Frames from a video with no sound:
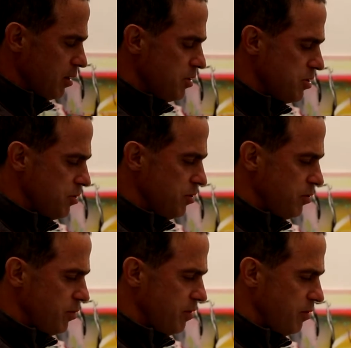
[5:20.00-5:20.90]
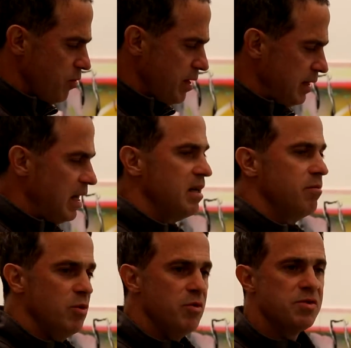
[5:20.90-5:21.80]
concerned with the way
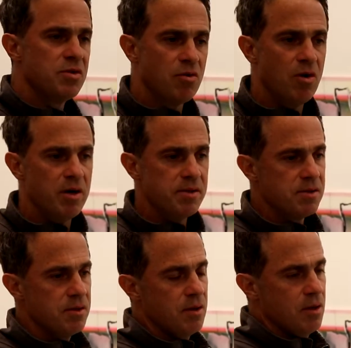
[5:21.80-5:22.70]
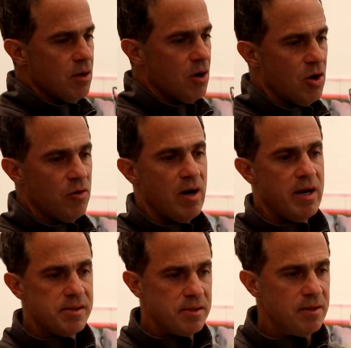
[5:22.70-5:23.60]
light moves across a
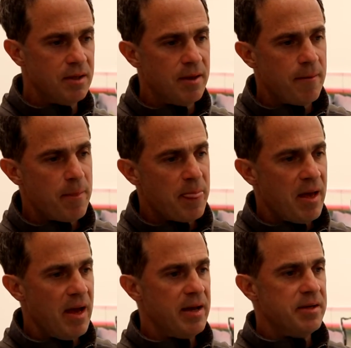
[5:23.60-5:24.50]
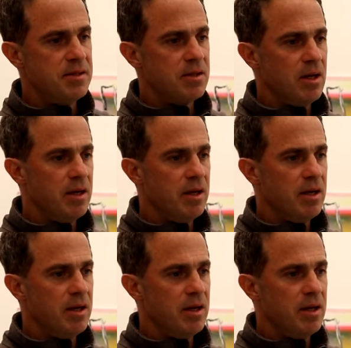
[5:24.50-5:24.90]
horizon, and